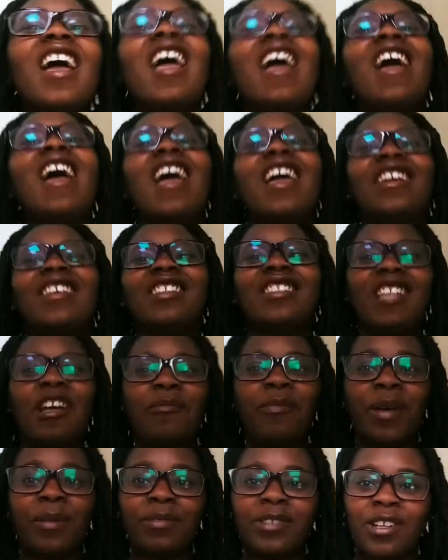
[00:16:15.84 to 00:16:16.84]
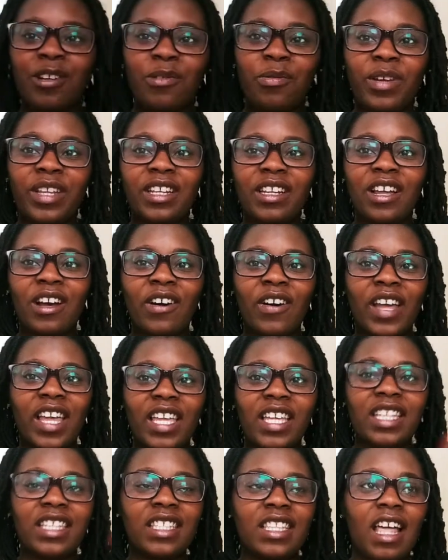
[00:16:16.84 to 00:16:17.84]
and you step up to the window, and
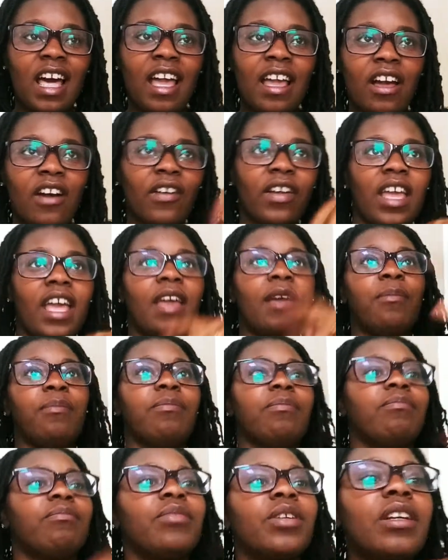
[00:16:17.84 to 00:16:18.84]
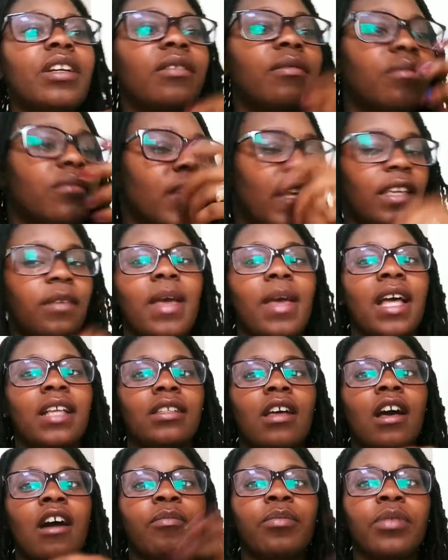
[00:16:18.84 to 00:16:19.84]
he's like, "Okay, take your mask
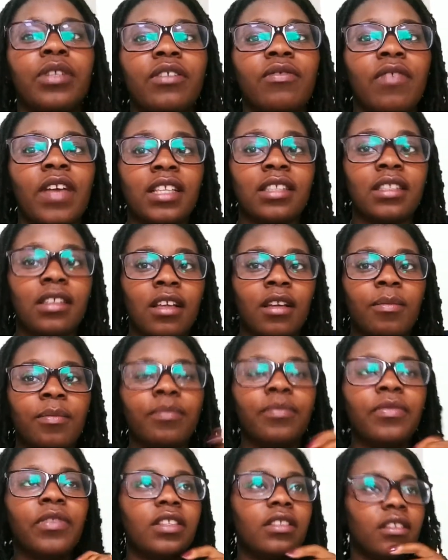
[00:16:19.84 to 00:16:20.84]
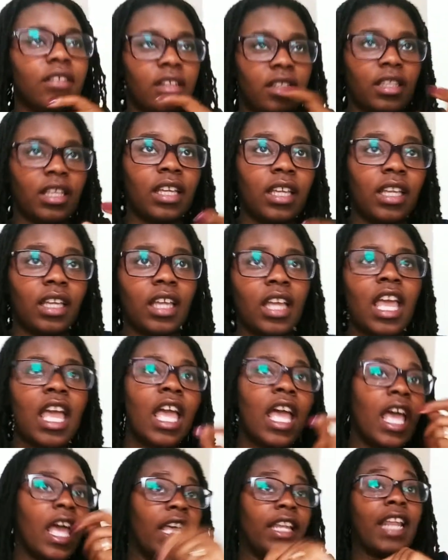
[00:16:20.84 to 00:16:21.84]
off, put your face up to the thing."
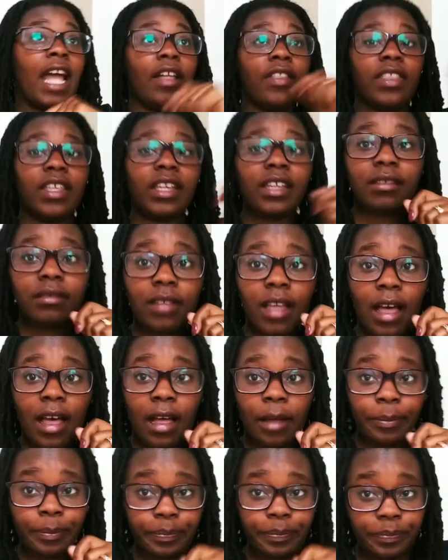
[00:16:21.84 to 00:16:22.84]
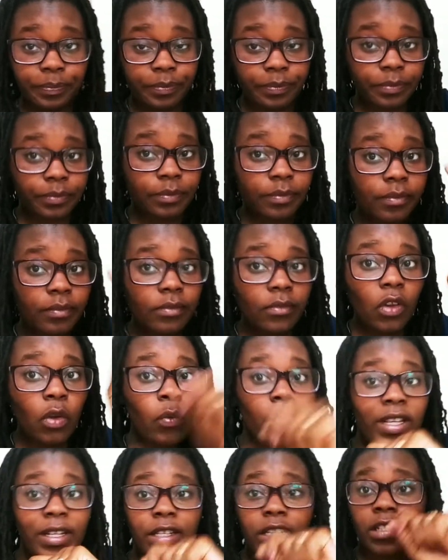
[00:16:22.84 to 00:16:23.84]
Now this time, when
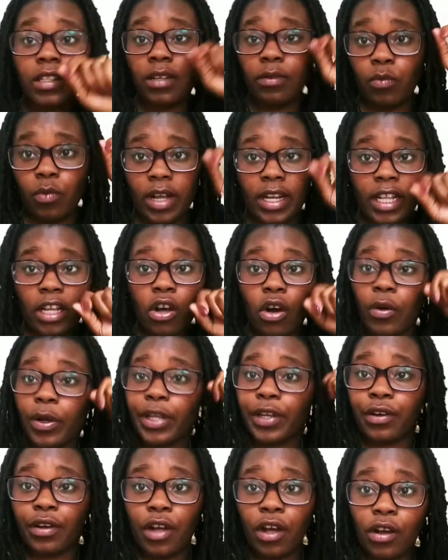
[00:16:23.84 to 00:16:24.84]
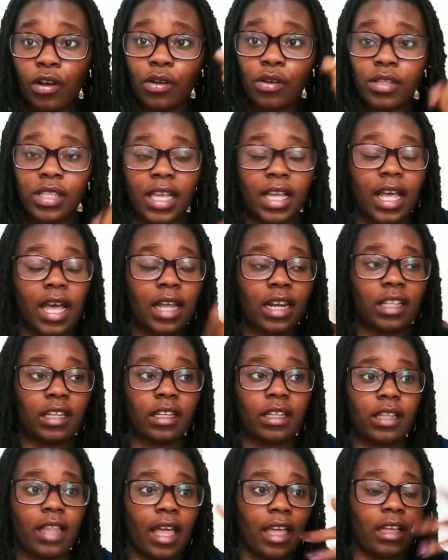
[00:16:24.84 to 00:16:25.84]
he took the one that go in your nose that kind of
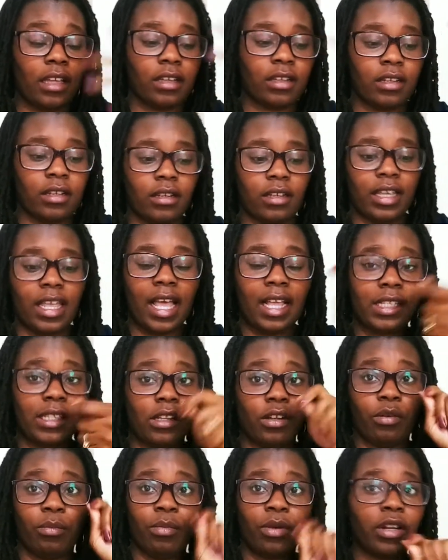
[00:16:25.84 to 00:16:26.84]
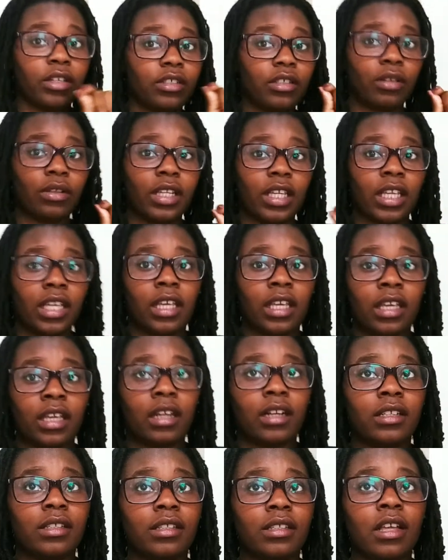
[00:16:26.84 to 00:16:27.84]
look like it has a little brush on the end
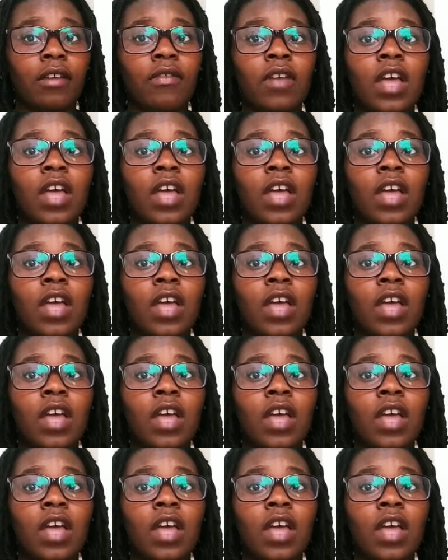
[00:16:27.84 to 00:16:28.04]
and stuff.